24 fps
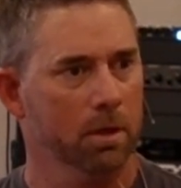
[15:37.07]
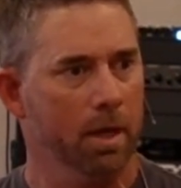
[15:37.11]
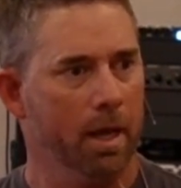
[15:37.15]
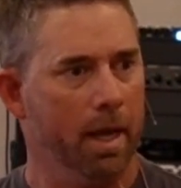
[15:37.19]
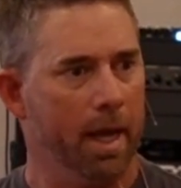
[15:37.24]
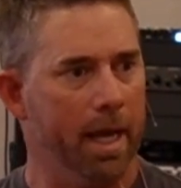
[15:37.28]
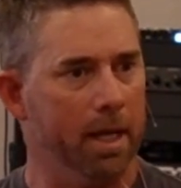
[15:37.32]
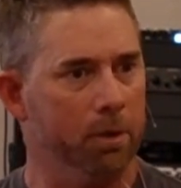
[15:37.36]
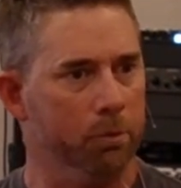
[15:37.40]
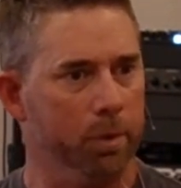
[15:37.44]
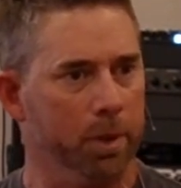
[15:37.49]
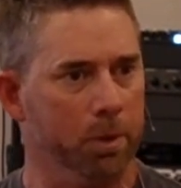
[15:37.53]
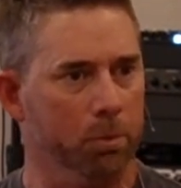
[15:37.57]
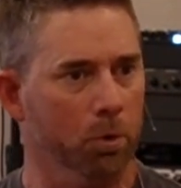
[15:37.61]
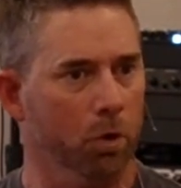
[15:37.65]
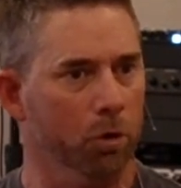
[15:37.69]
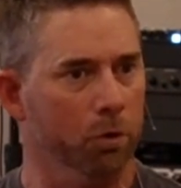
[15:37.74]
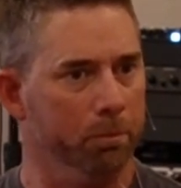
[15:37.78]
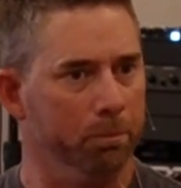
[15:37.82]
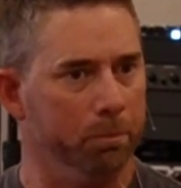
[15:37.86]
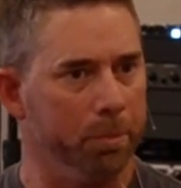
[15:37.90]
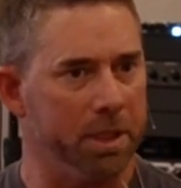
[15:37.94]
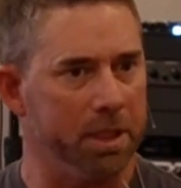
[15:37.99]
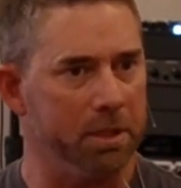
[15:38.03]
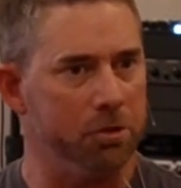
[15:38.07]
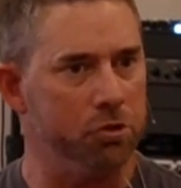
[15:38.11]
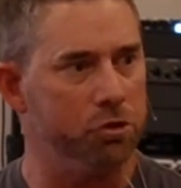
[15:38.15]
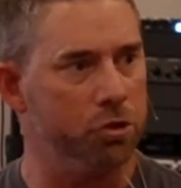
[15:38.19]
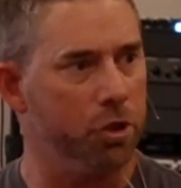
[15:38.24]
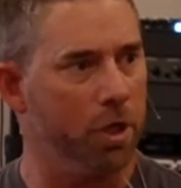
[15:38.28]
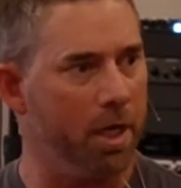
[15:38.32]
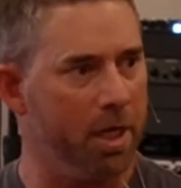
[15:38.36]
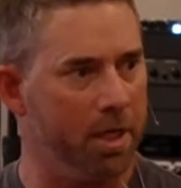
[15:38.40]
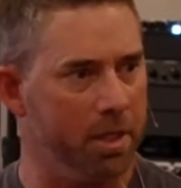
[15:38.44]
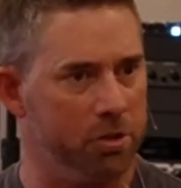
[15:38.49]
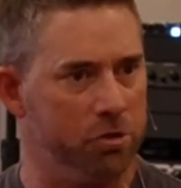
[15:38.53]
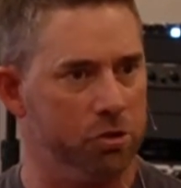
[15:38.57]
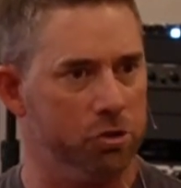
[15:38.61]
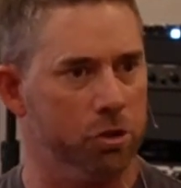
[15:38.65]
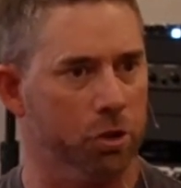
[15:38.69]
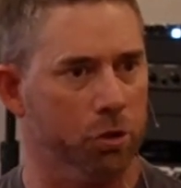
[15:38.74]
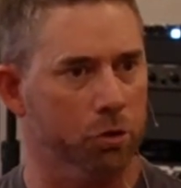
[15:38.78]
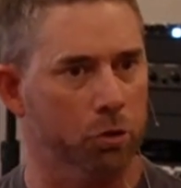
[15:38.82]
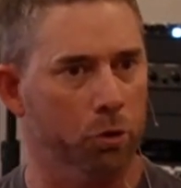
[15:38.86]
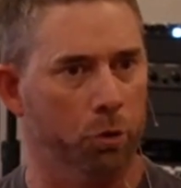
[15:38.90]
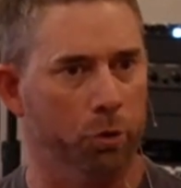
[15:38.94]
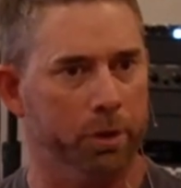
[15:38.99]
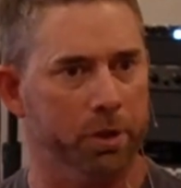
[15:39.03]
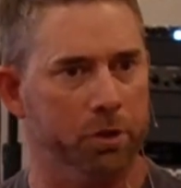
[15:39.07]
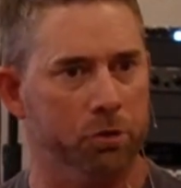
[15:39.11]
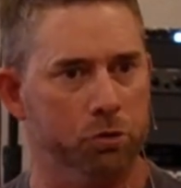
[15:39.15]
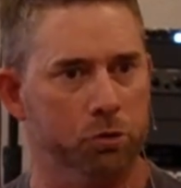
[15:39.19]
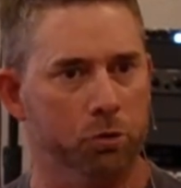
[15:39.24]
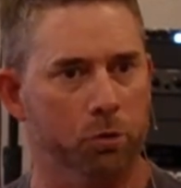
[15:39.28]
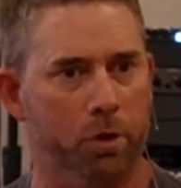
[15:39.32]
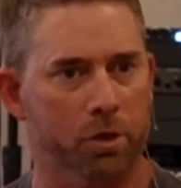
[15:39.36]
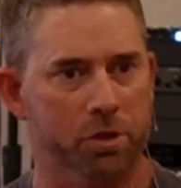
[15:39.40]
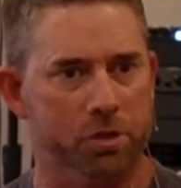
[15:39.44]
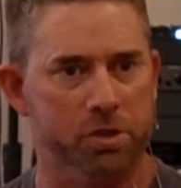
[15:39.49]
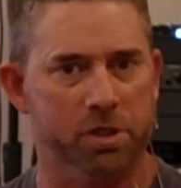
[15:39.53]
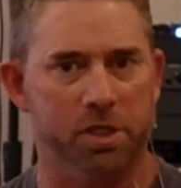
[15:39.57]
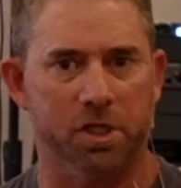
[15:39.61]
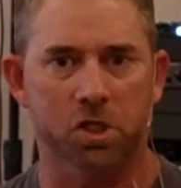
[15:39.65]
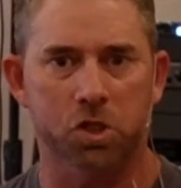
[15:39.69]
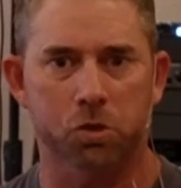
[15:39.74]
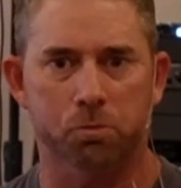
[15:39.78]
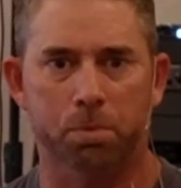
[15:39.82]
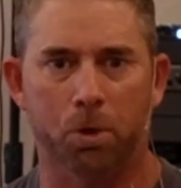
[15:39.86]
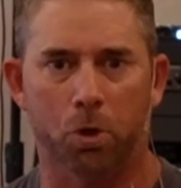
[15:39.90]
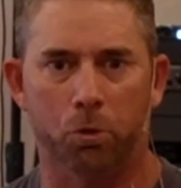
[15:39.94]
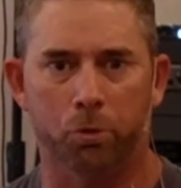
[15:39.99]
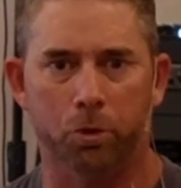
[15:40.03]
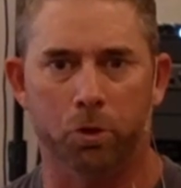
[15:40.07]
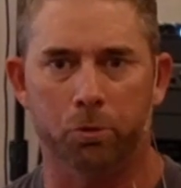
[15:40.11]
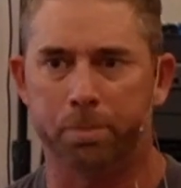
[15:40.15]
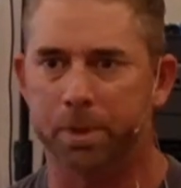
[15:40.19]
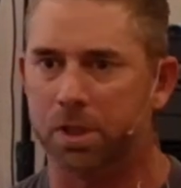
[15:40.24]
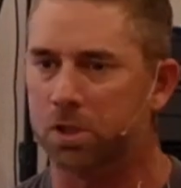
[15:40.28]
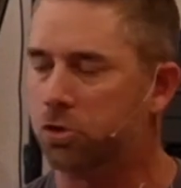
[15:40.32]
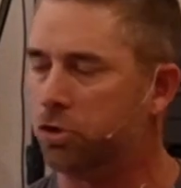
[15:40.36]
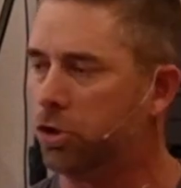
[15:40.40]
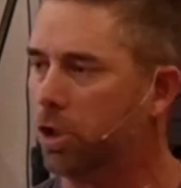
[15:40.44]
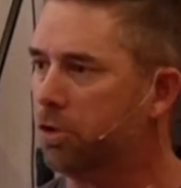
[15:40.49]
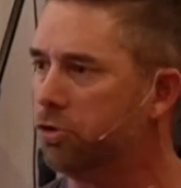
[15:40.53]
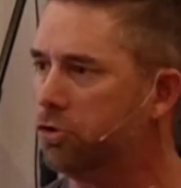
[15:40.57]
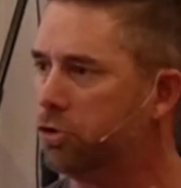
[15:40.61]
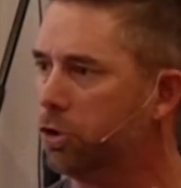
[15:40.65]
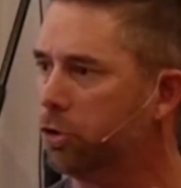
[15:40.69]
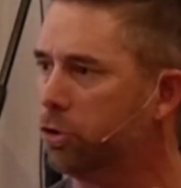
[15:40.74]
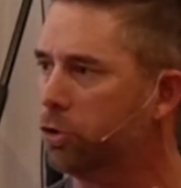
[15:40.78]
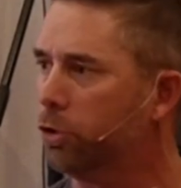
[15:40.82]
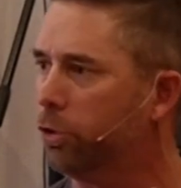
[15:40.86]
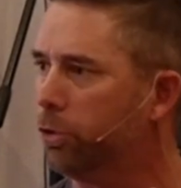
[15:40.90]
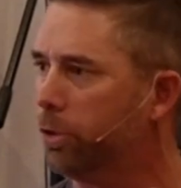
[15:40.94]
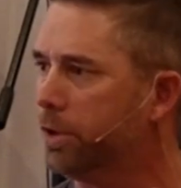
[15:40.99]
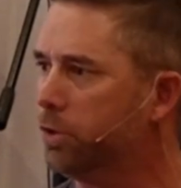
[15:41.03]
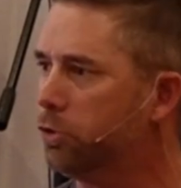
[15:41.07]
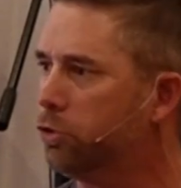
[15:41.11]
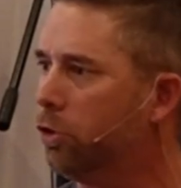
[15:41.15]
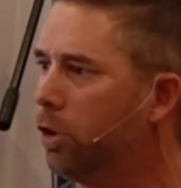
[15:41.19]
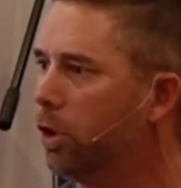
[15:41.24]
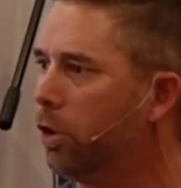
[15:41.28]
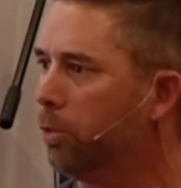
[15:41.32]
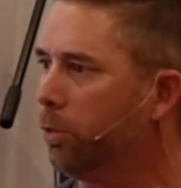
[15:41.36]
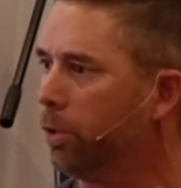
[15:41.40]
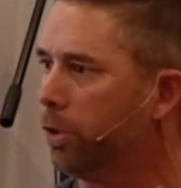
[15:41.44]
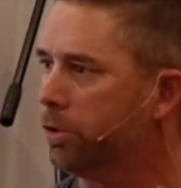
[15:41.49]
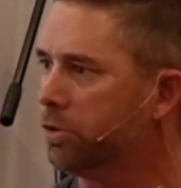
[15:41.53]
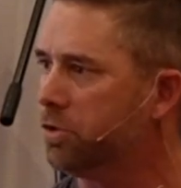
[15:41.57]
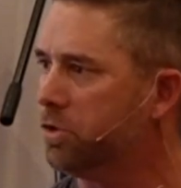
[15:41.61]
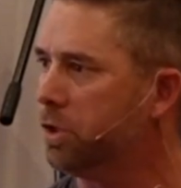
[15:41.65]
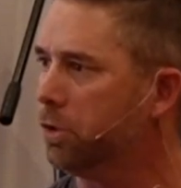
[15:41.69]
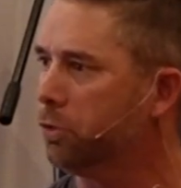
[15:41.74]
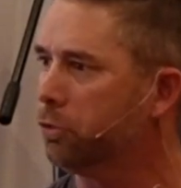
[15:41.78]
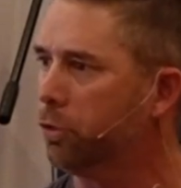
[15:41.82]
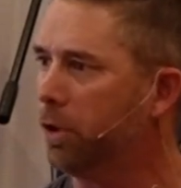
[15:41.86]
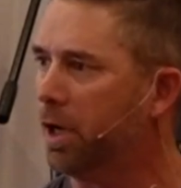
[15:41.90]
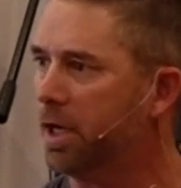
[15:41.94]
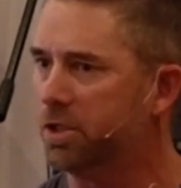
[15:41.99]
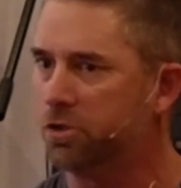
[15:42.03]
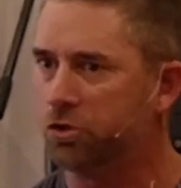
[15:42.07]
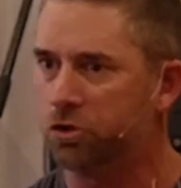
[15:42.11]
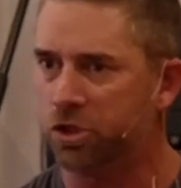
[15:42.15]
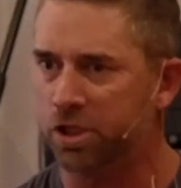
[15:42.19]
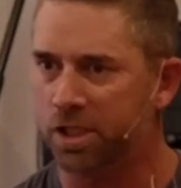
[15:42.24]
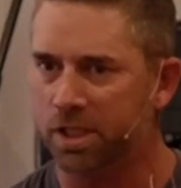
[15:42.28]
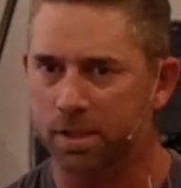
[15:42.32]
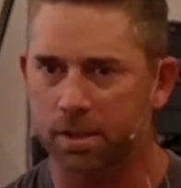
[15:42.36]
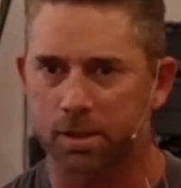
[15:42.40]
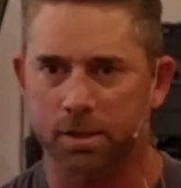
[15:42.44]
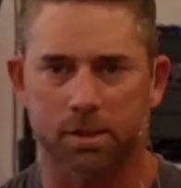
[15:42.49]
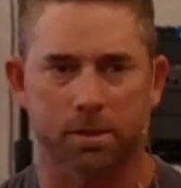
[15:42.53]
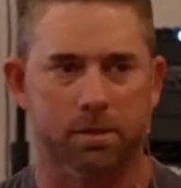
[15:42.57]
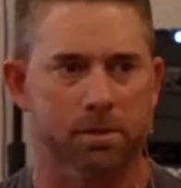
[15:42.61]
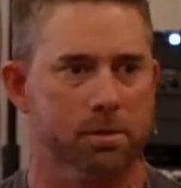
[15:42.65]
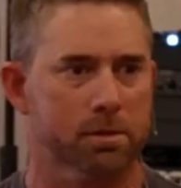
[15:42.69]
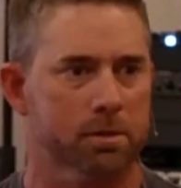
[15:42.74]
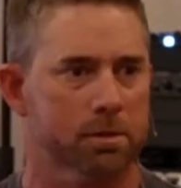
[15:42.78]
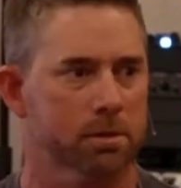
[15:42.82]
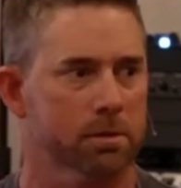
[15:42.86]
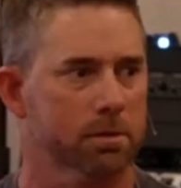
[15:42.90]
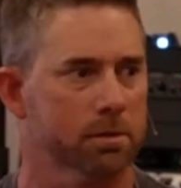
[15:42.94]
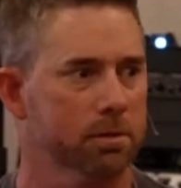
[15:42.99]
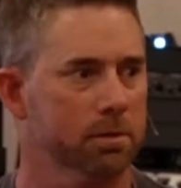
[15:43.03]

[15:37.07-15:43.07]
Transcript: And we won't be judged according to our sins, but we'll be judged according to our works in Christ Jesus.